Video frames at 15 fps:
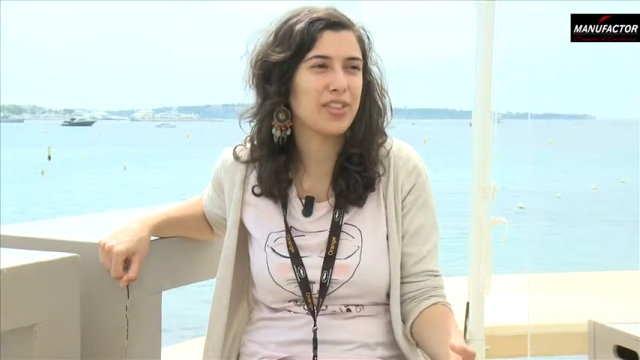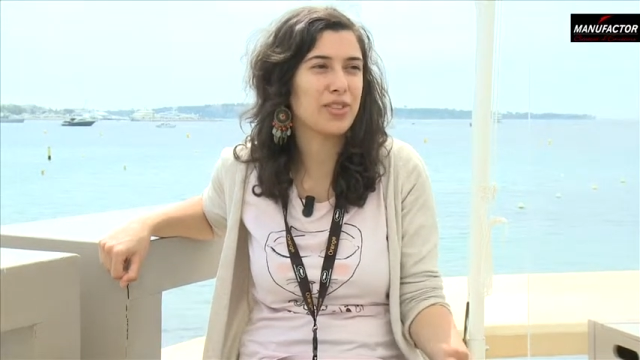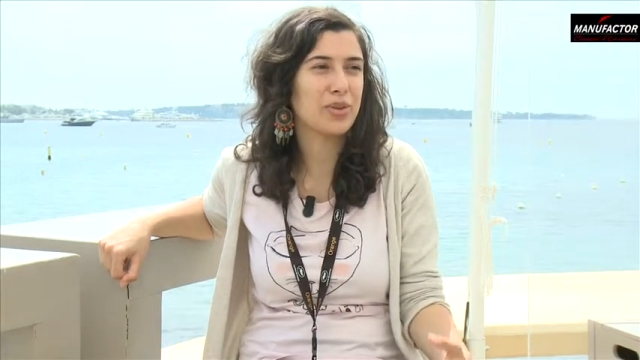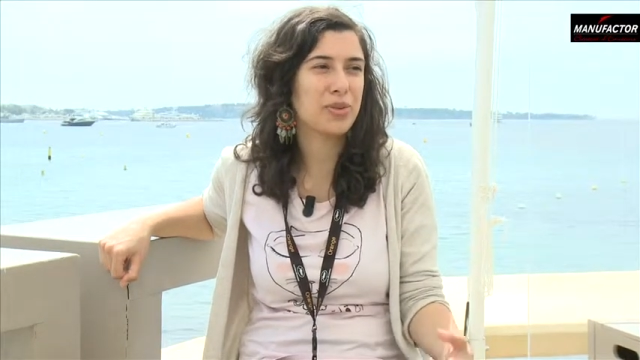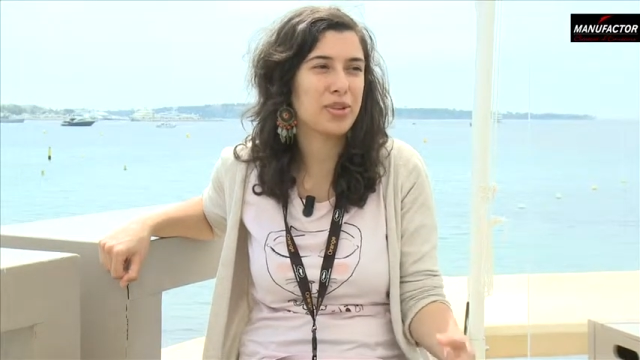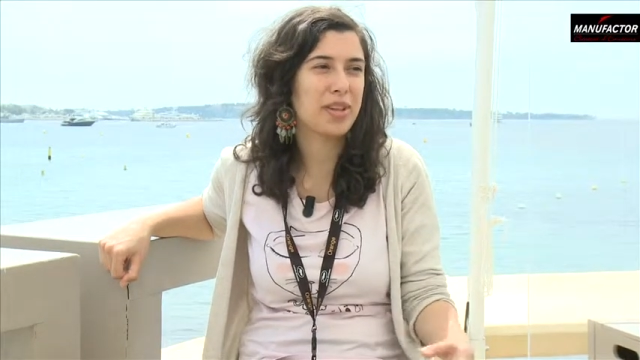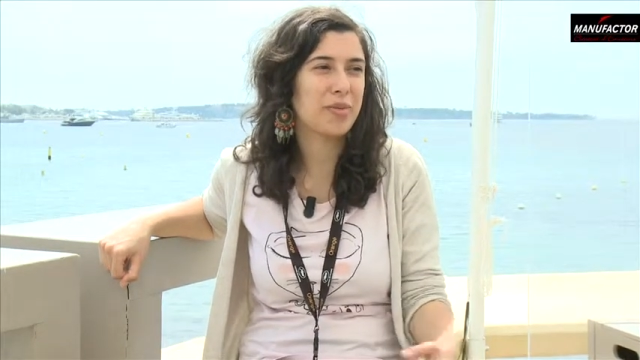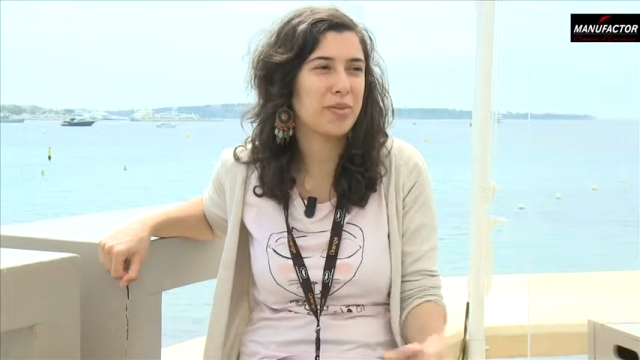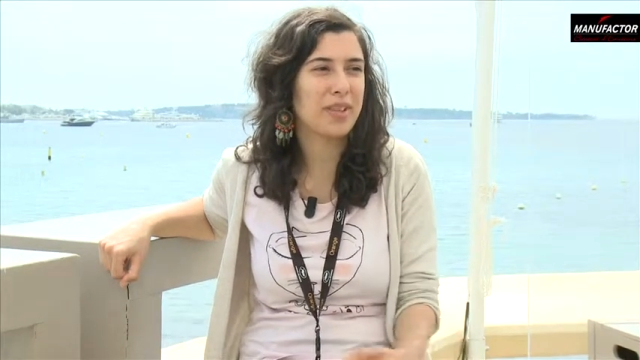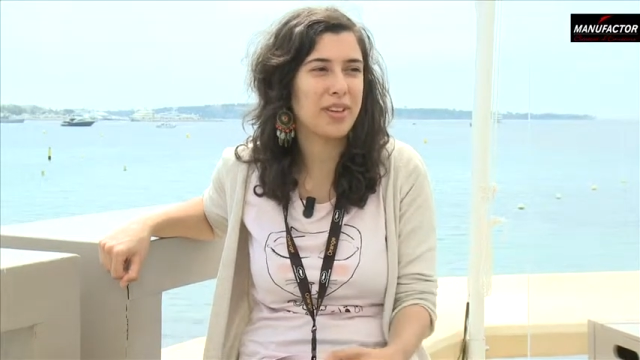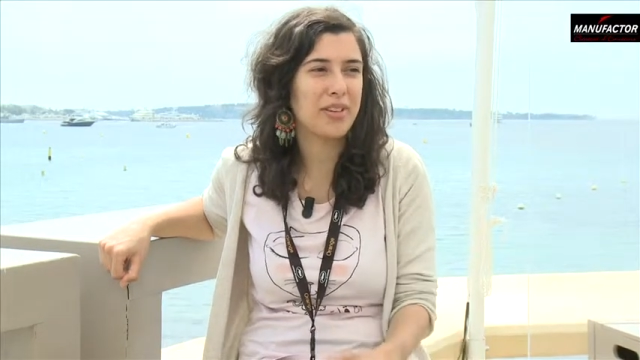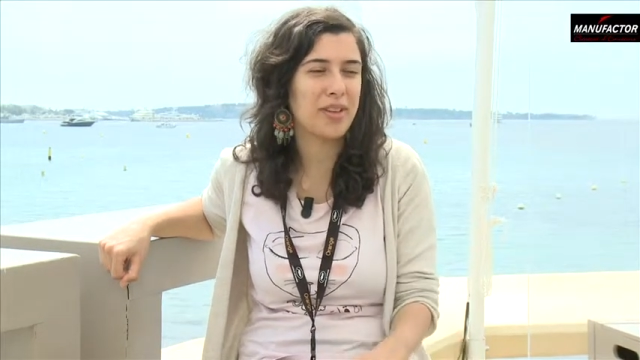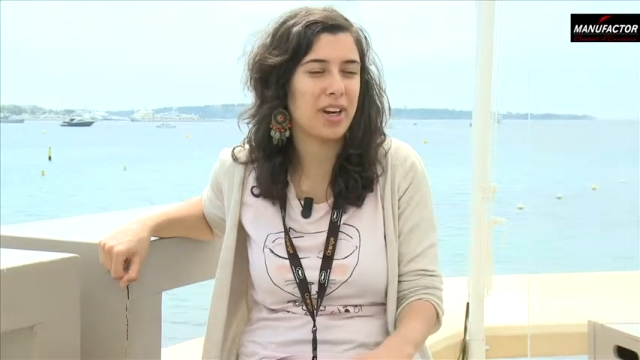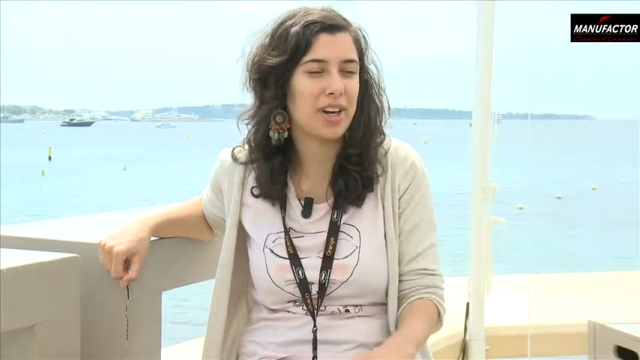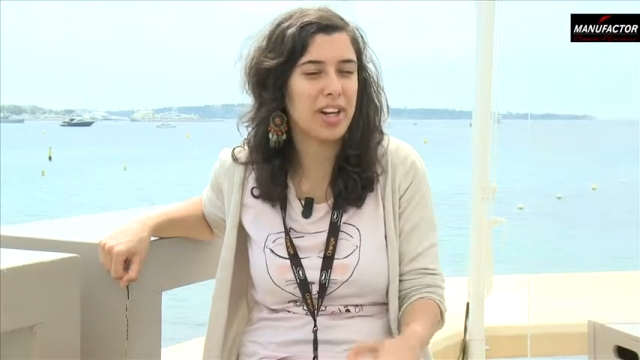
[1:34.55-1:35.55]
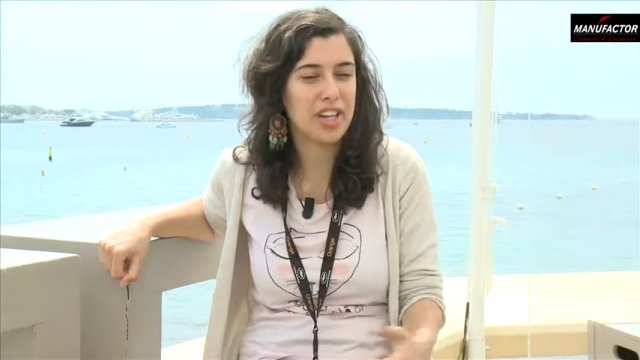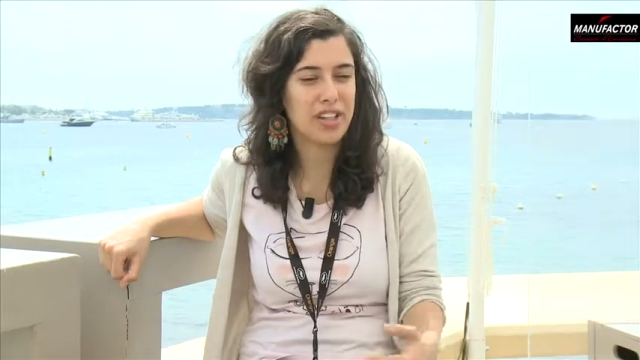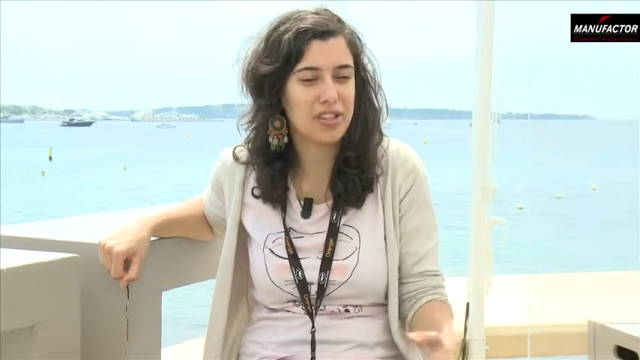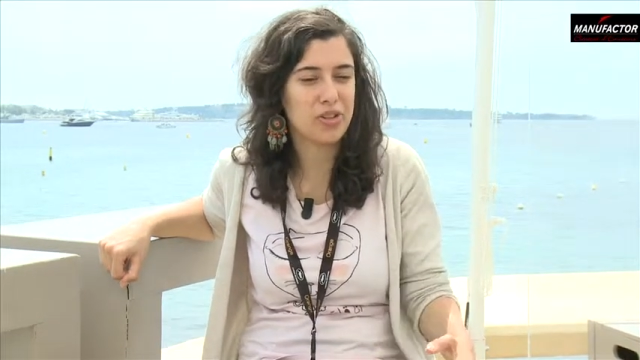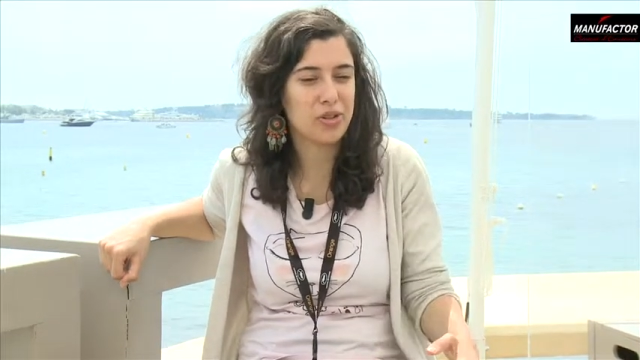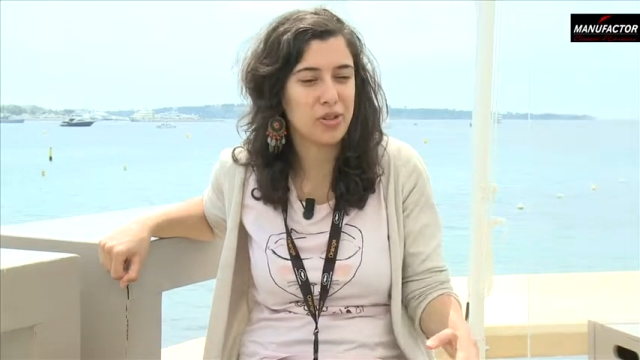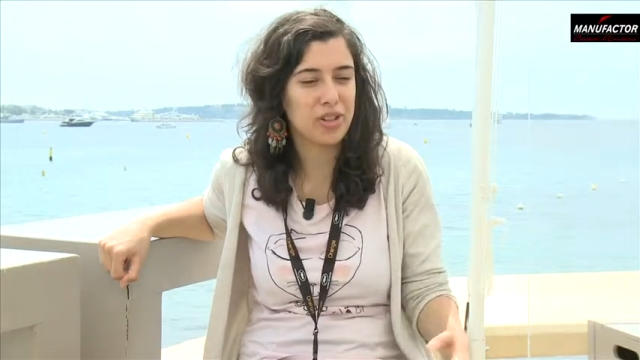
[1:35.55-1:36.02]
do something very
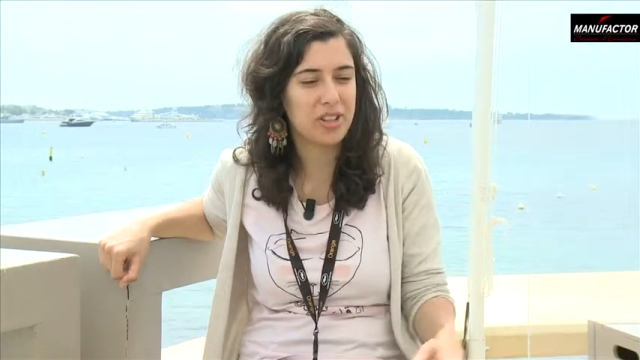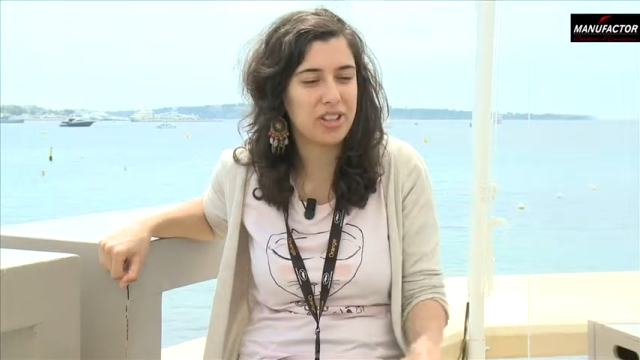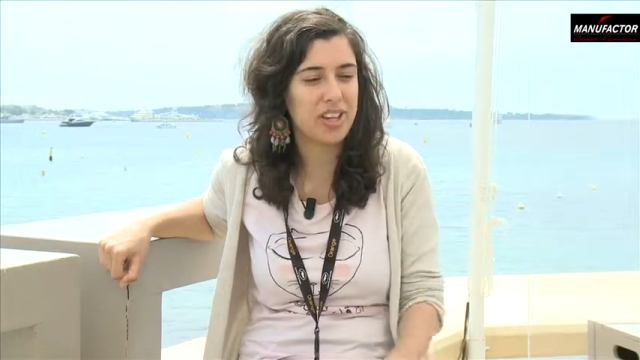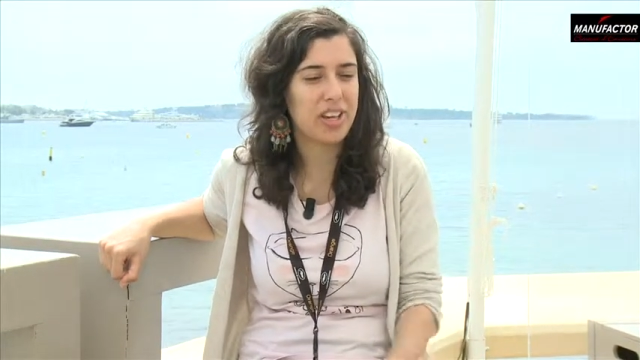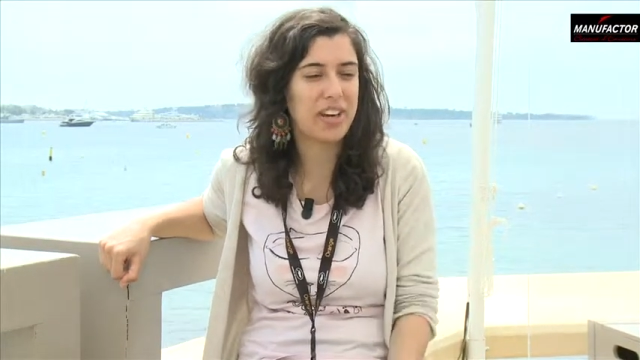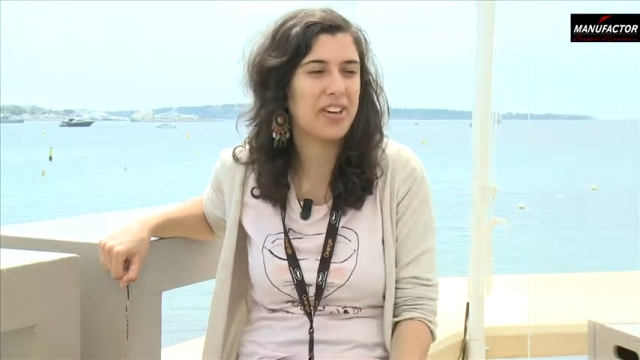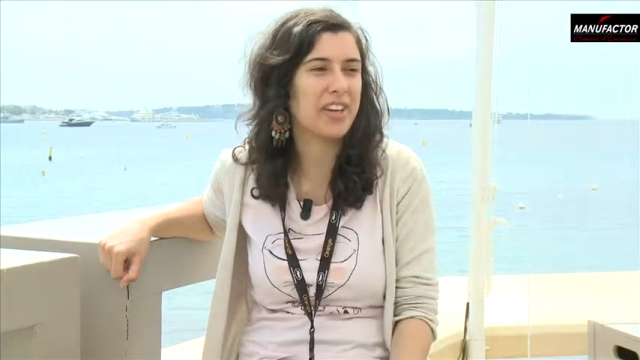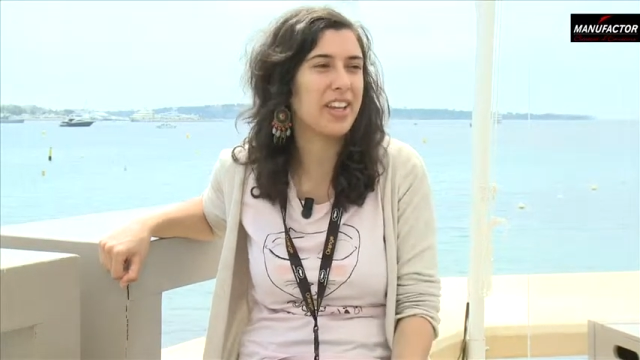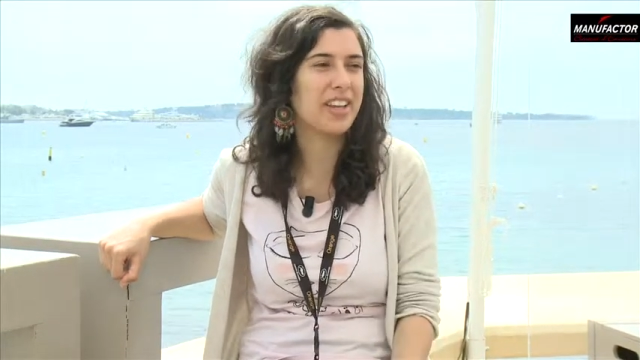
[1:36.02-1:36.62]
extraordinary